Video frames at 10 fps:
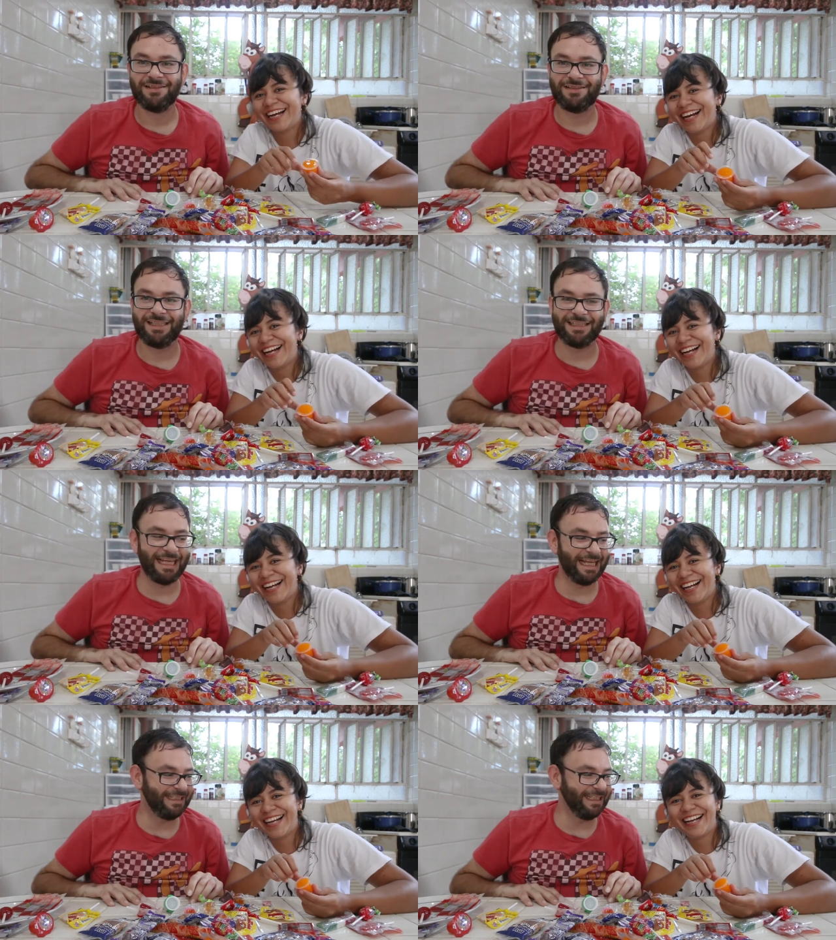Speaker 1: She's
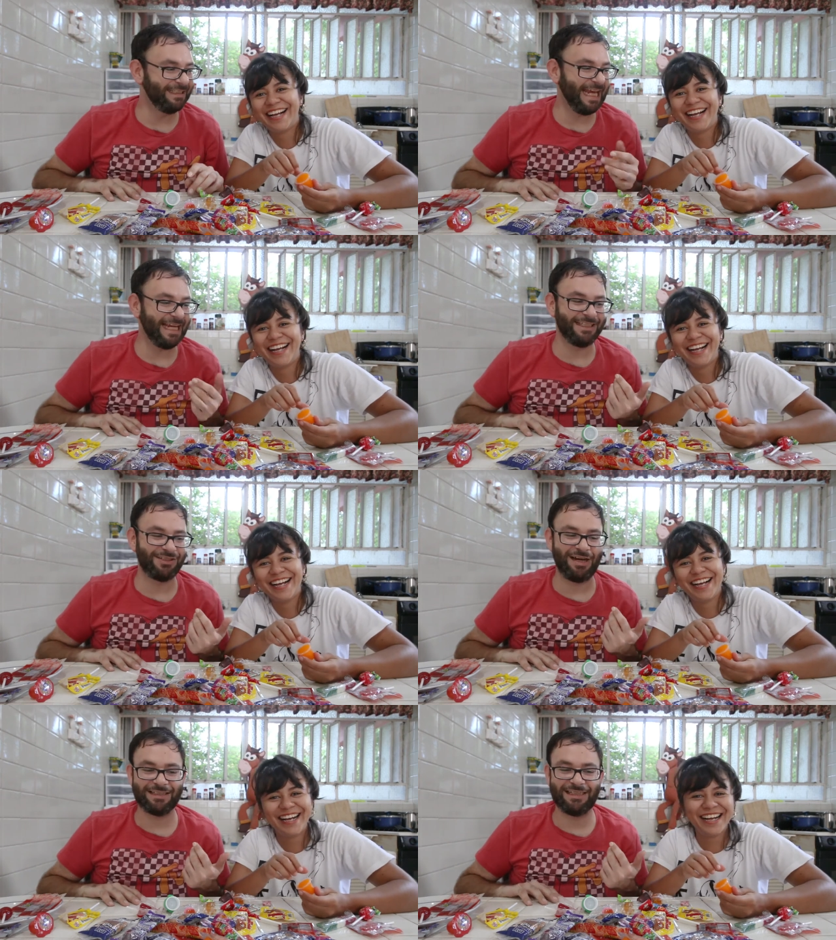like, these candies are
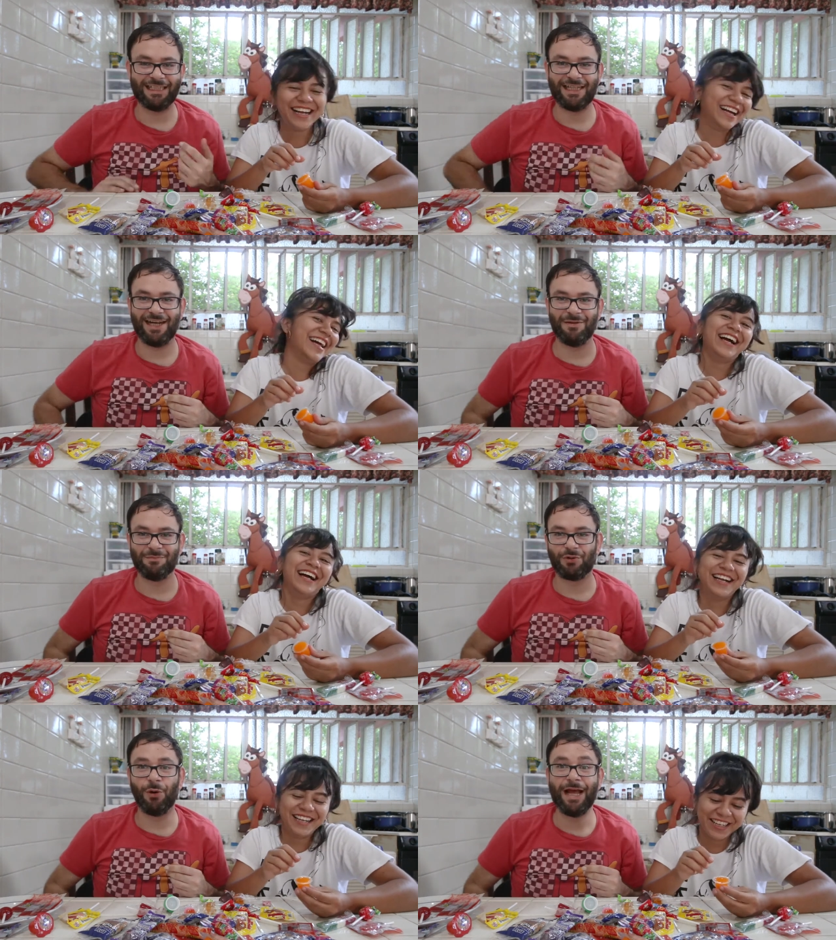actually uh,
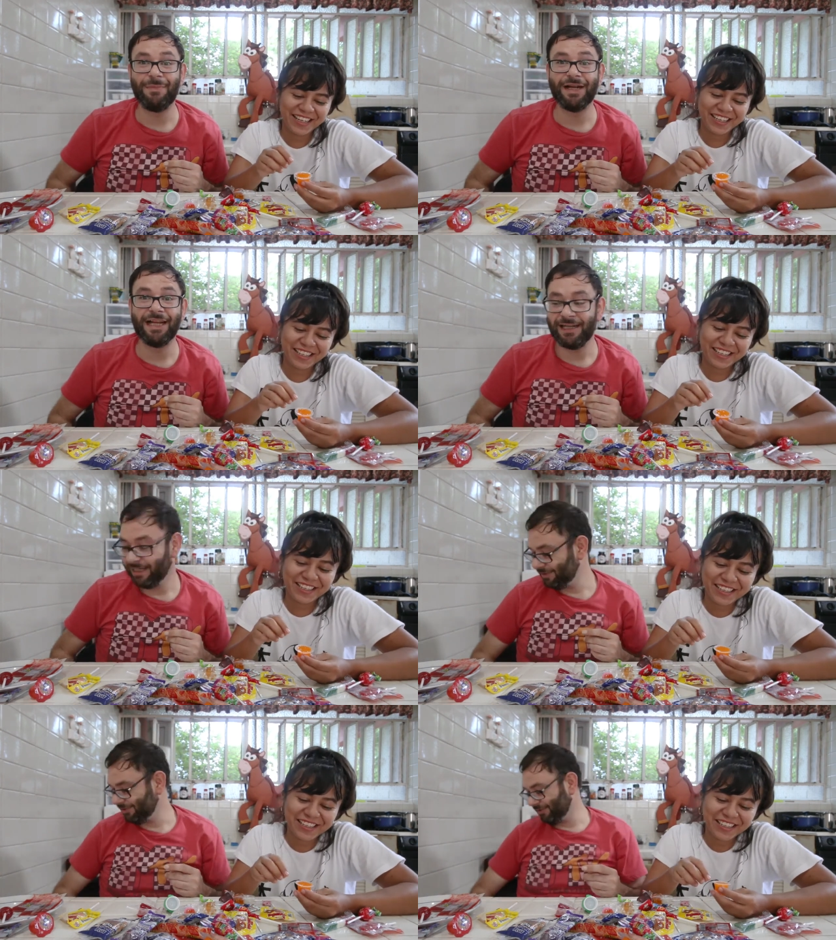prohibited.
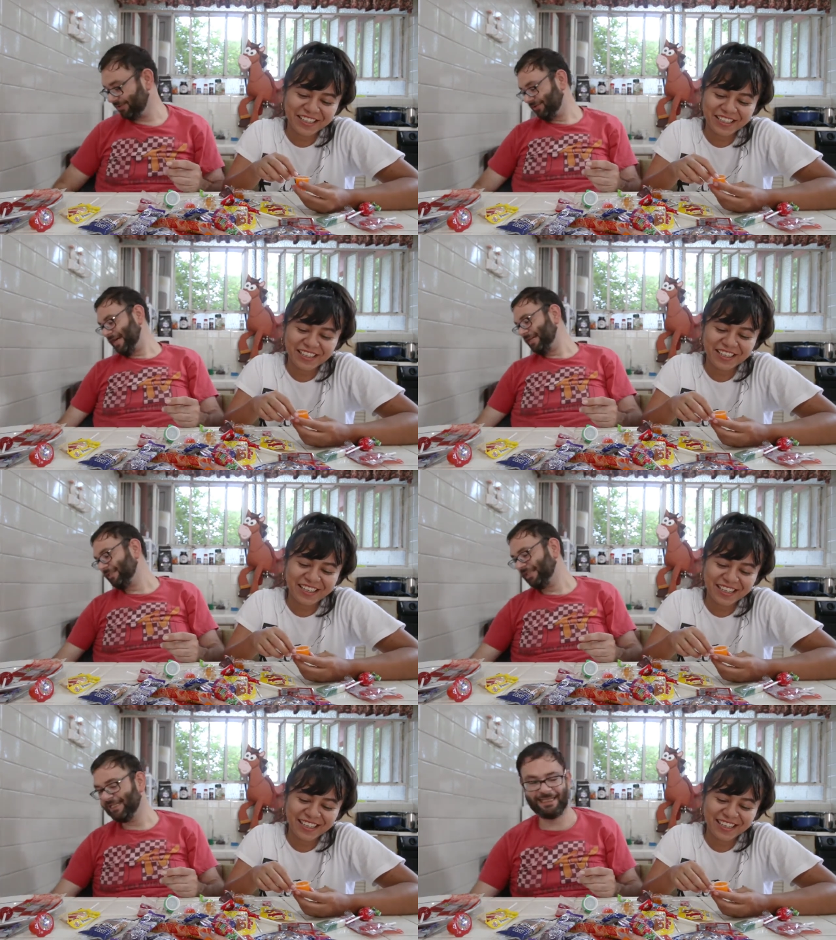They're they're
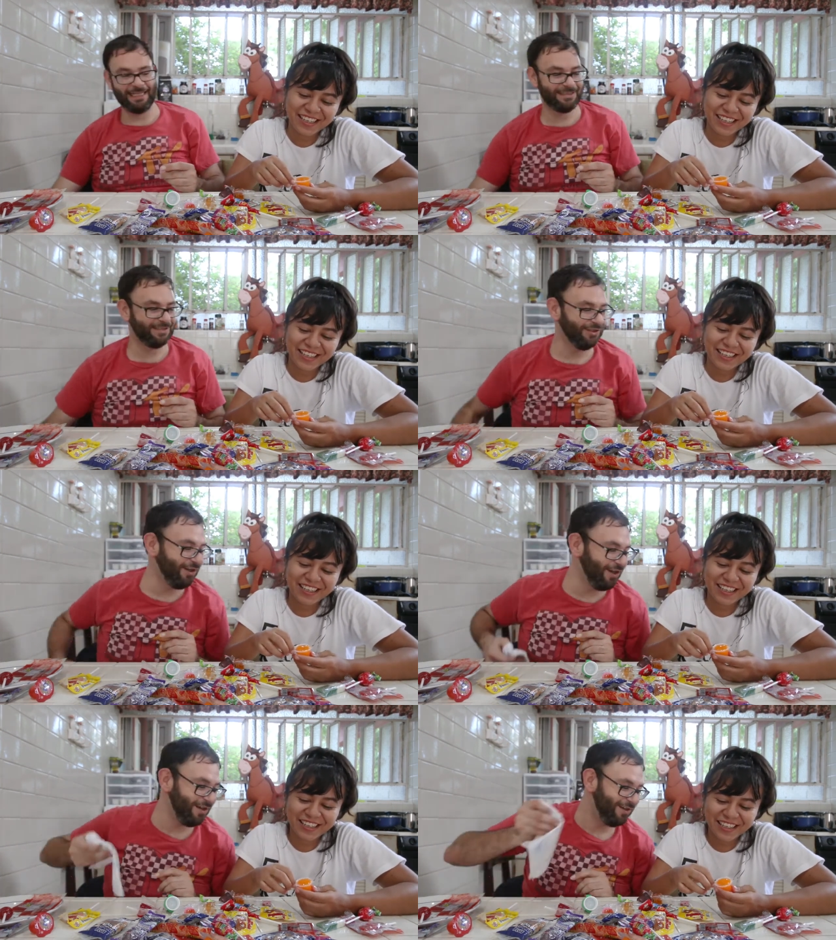actually against the
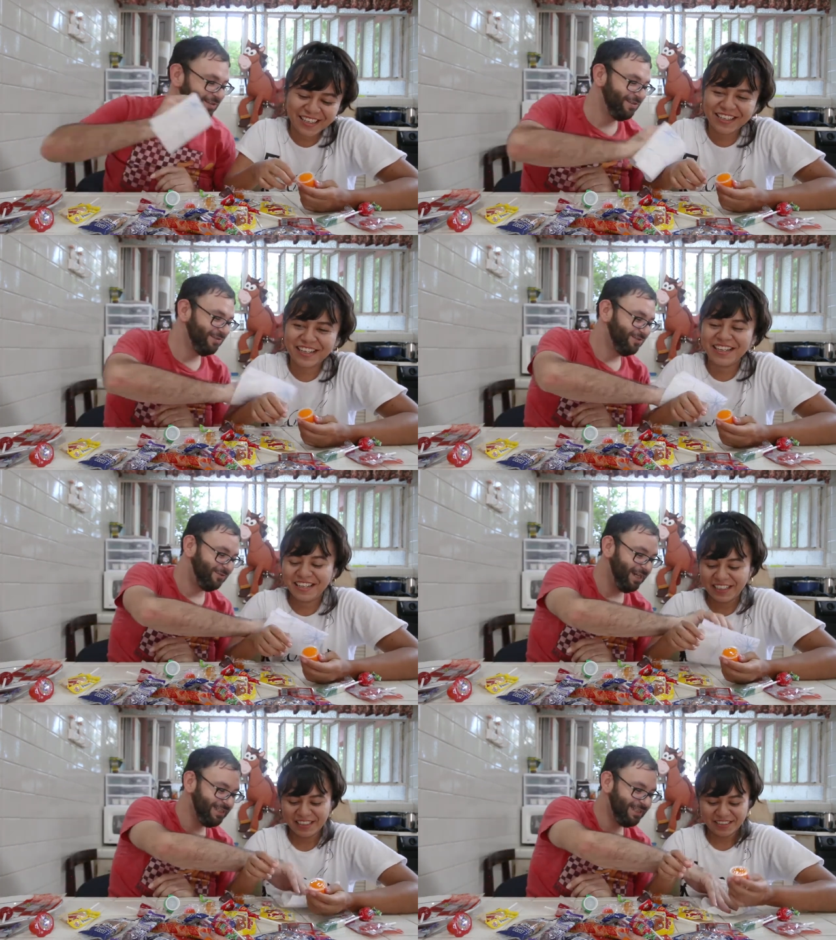law,
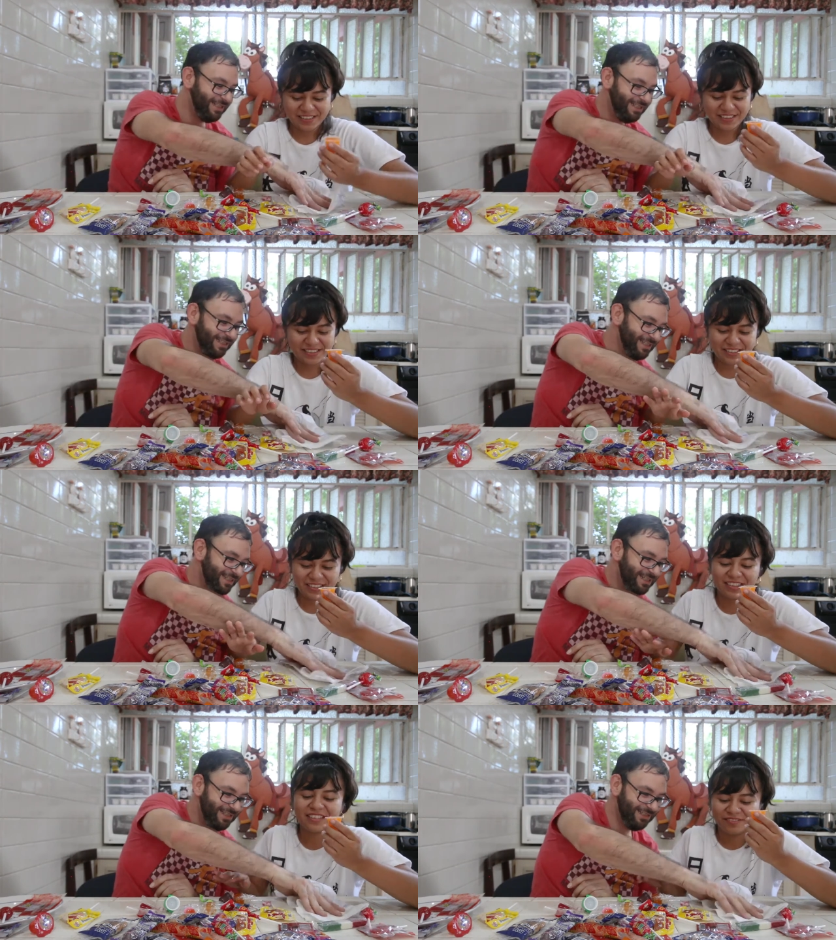right?
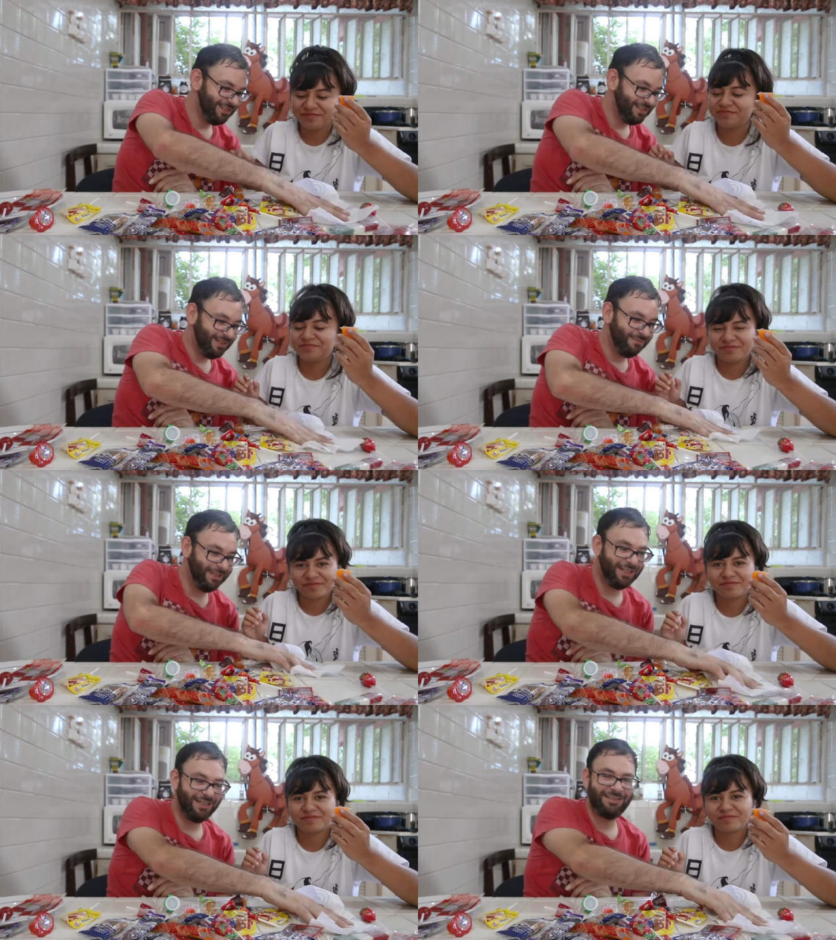
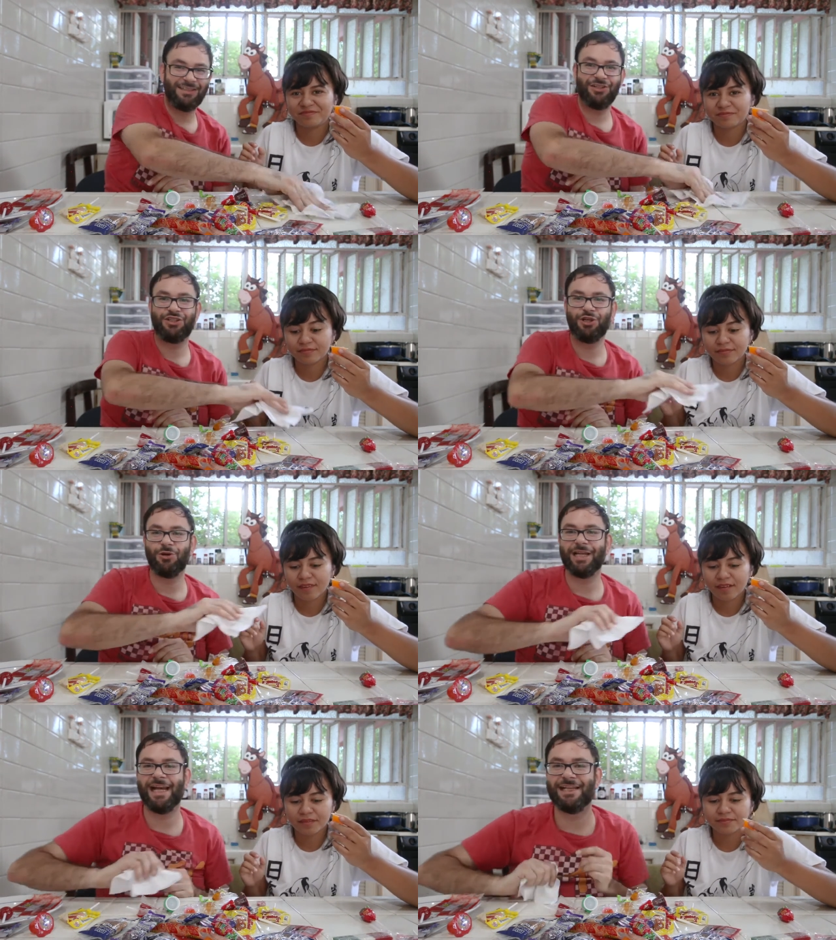Because they're a
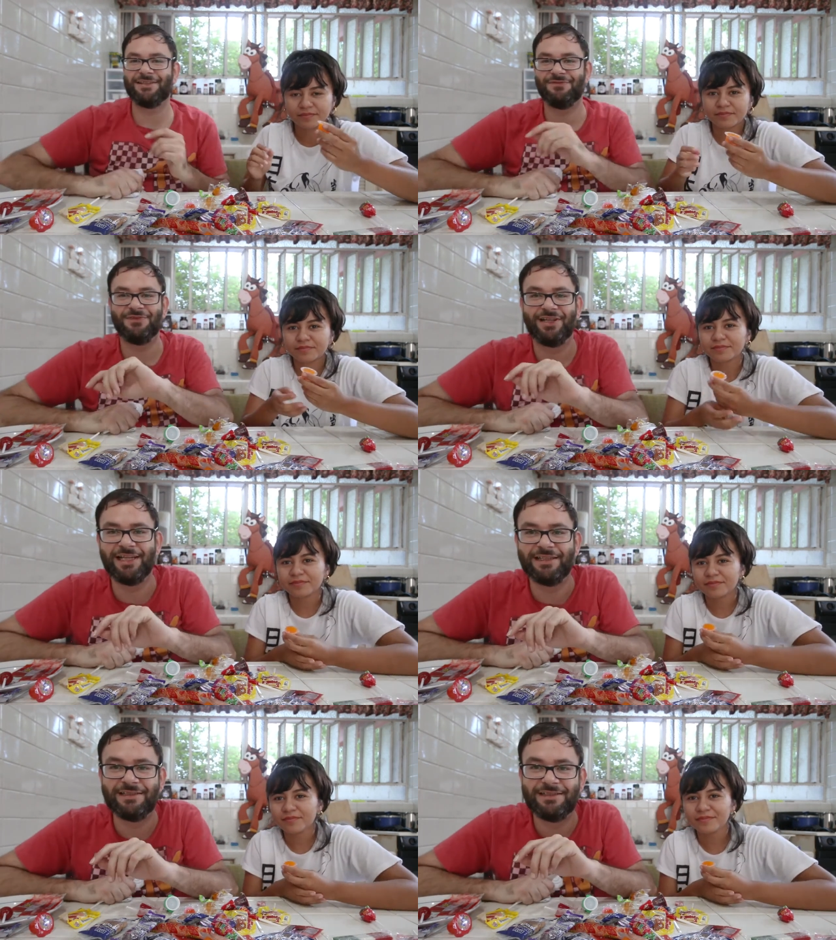choking hazard for
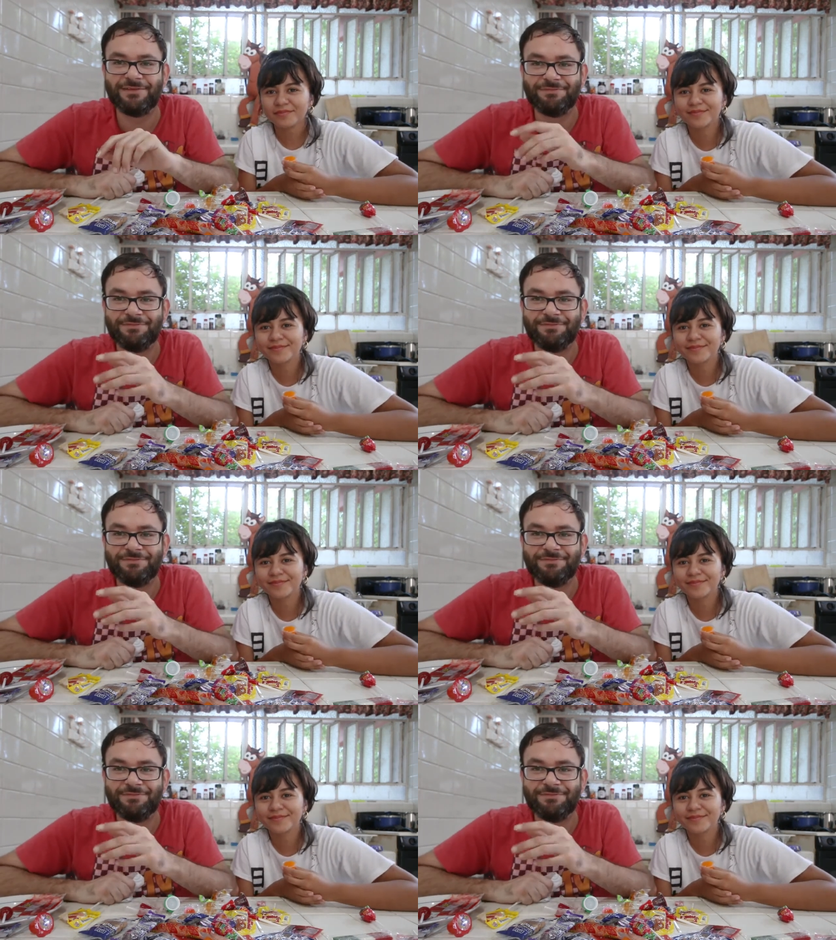kids.